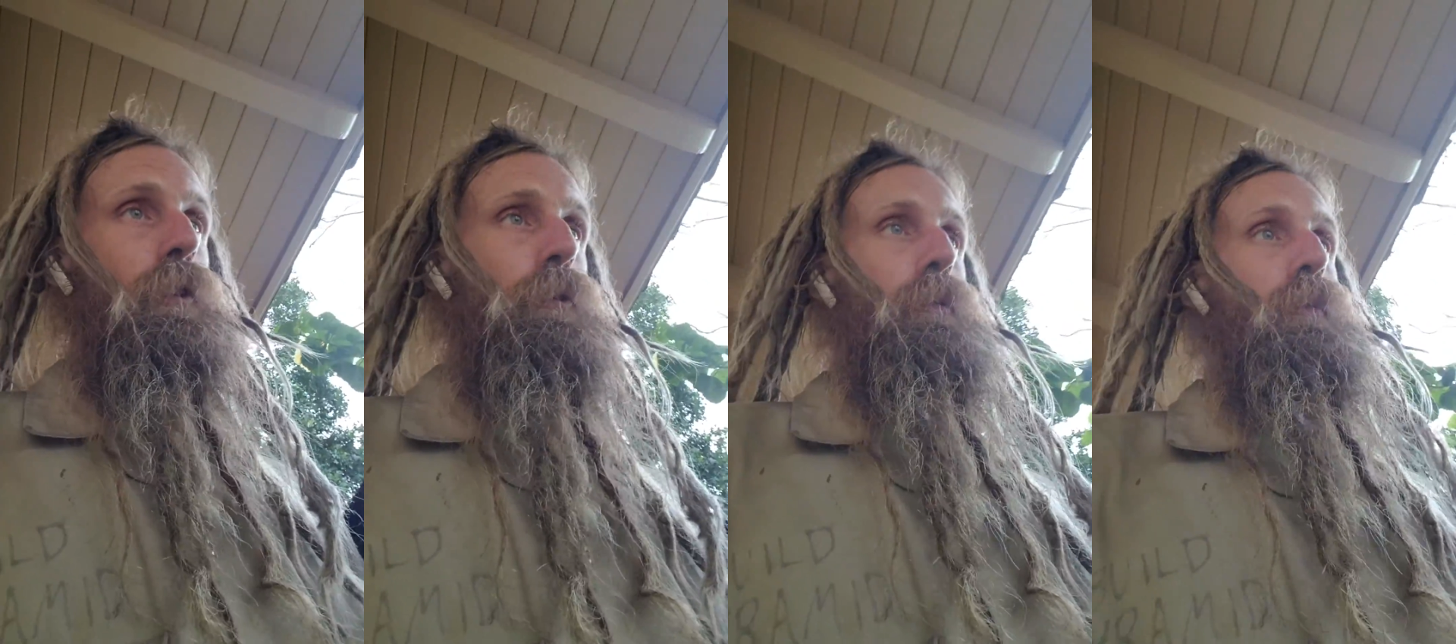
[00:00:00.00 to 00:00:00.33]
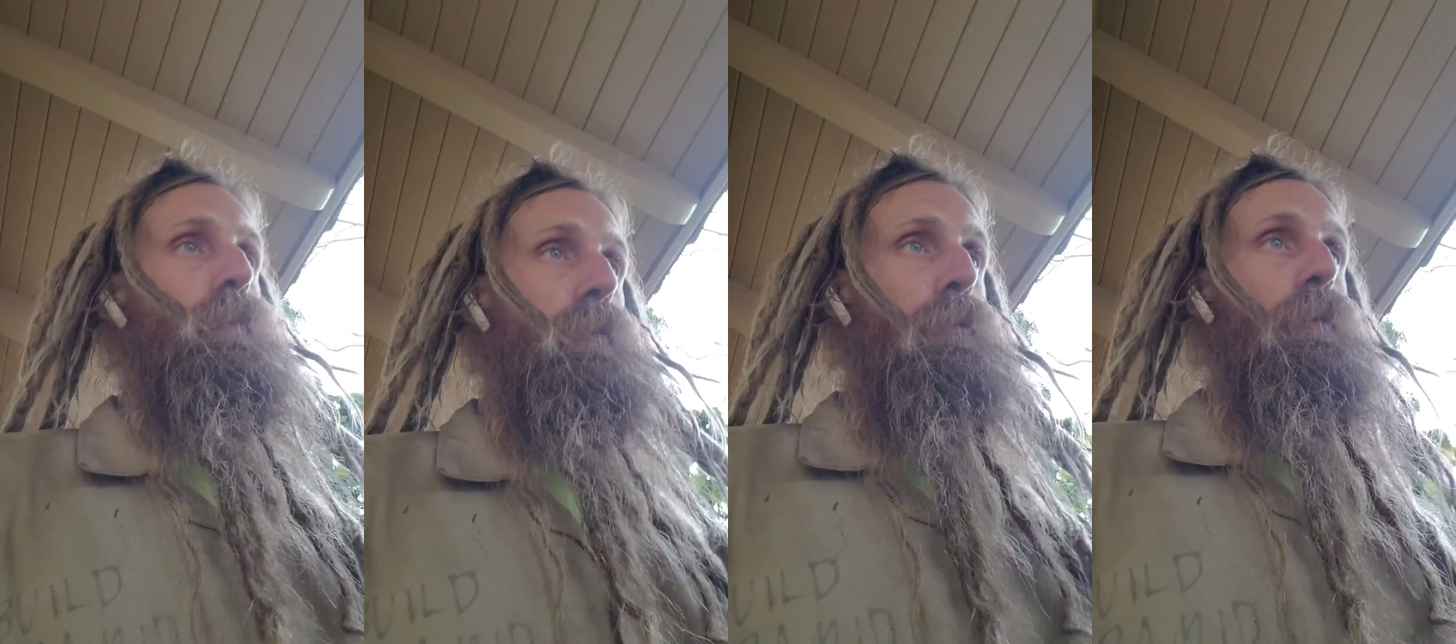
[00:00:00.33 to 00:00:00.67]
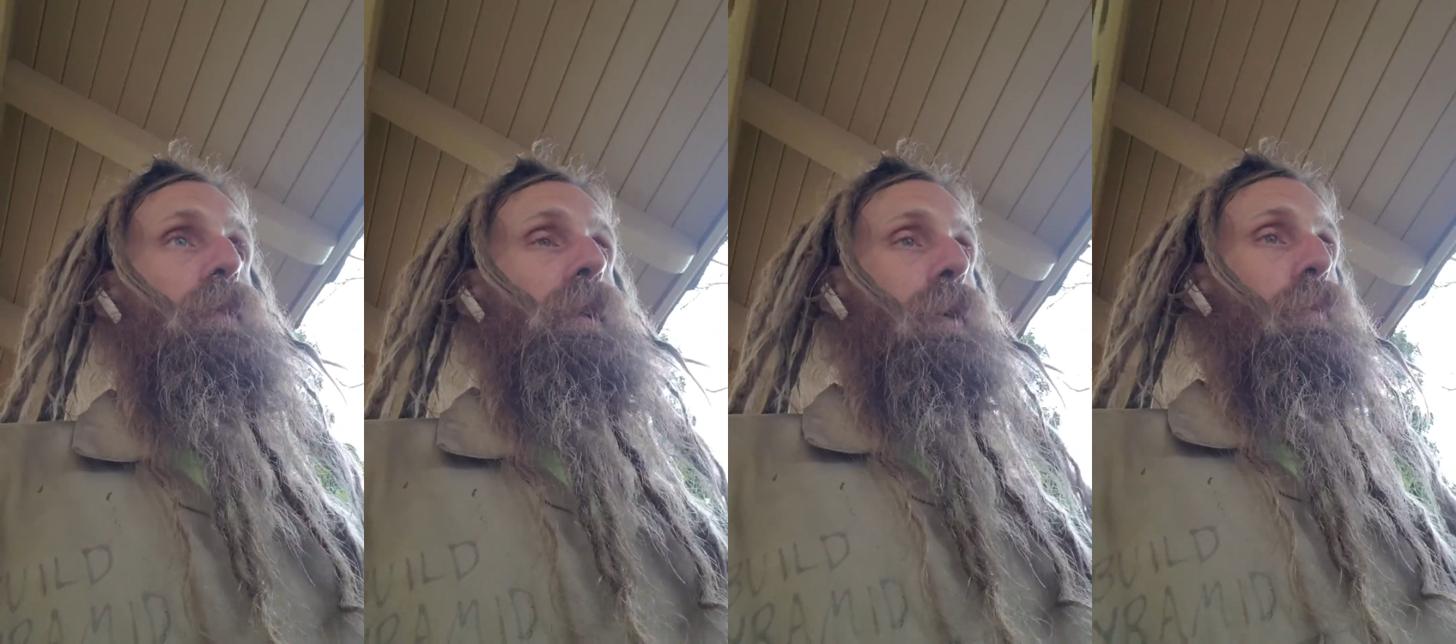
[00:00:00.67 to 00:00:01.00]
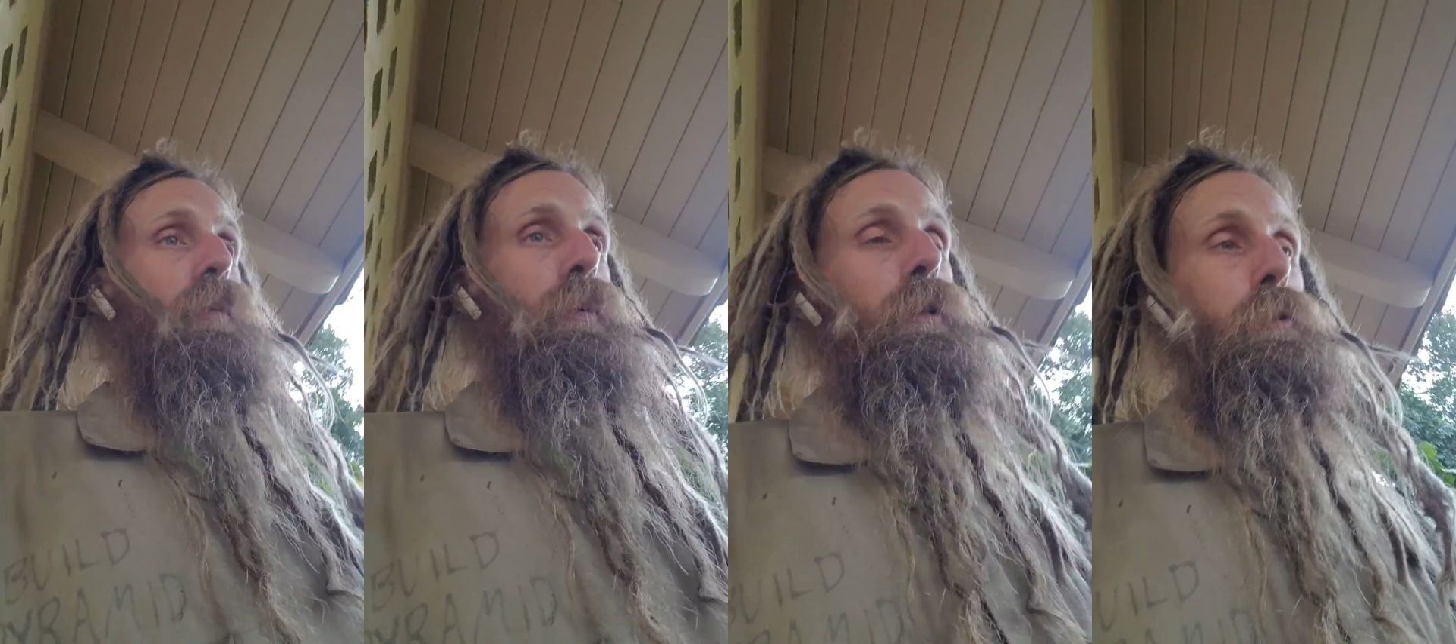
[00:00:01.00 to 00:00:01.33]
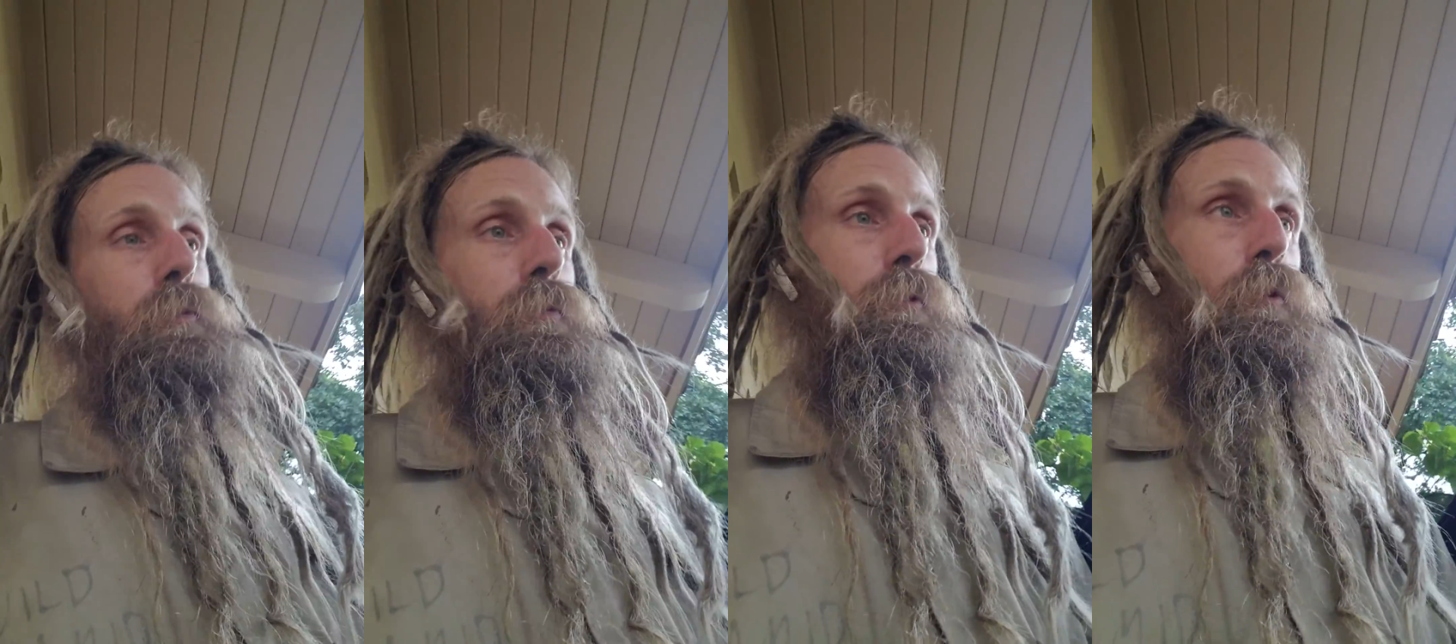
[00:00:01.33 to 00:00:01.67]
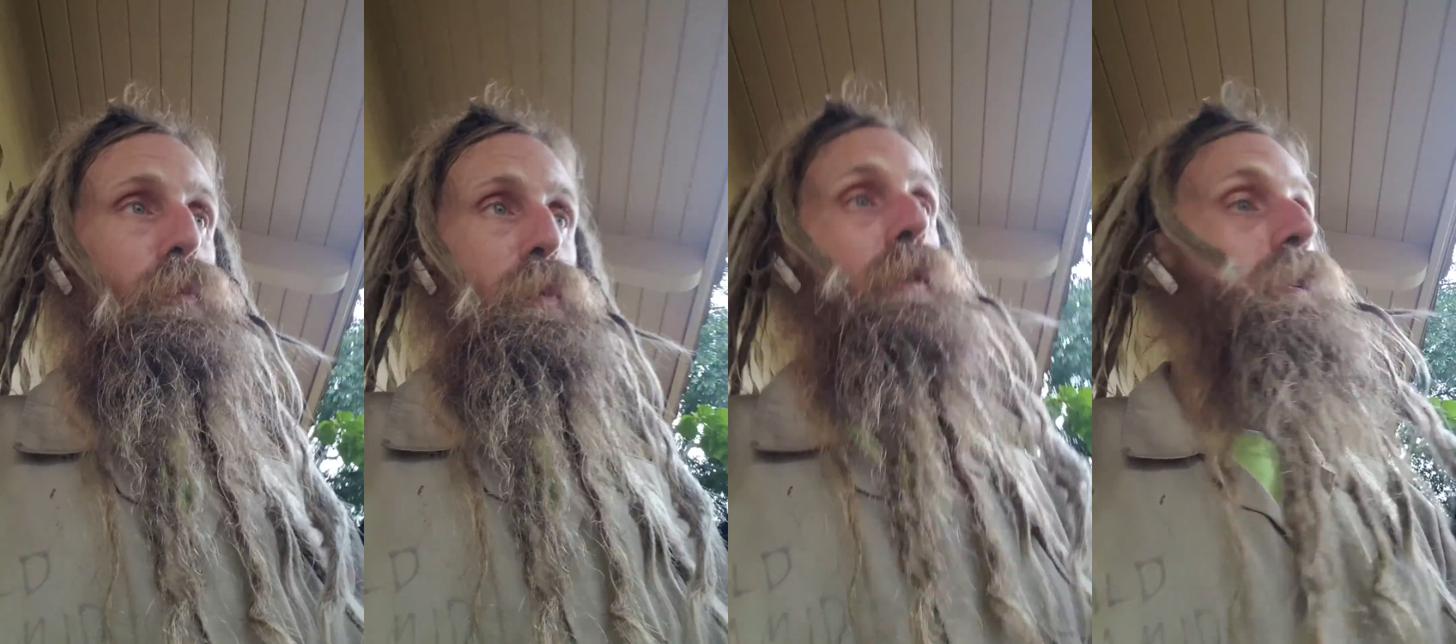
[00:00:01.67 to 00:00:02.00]
three-blade propeller
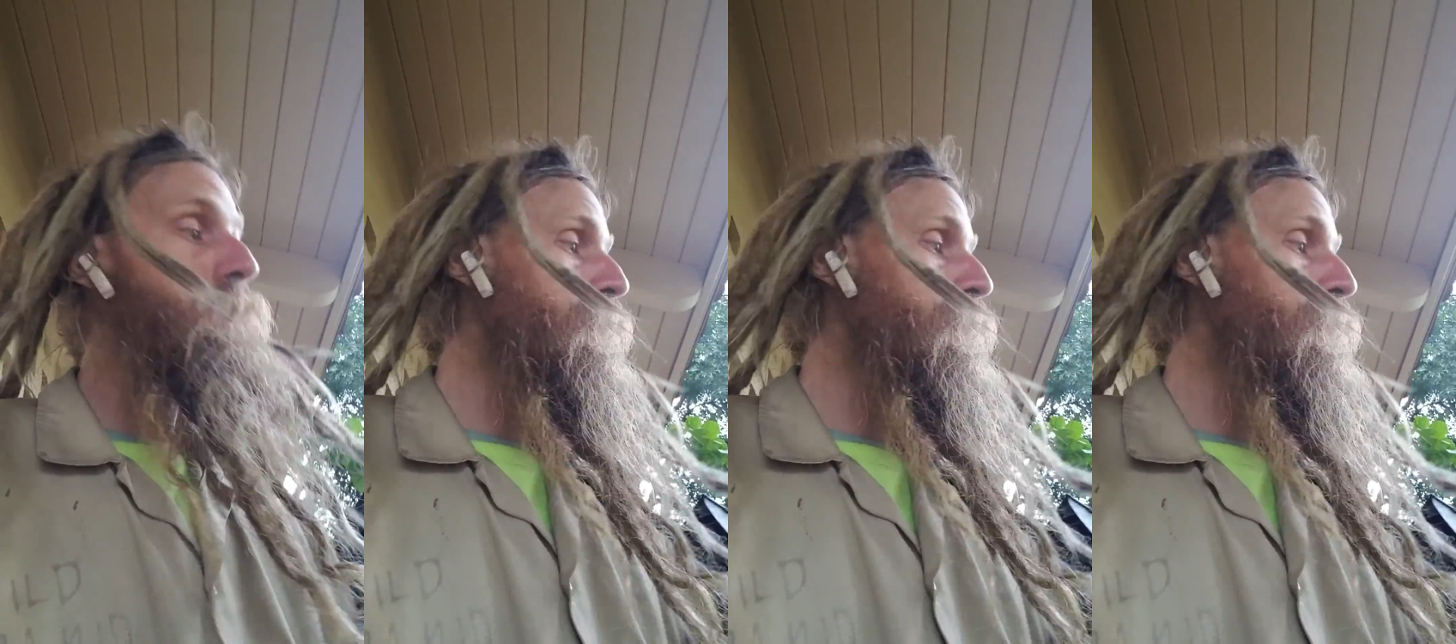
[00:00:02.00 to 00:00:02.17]
footprint.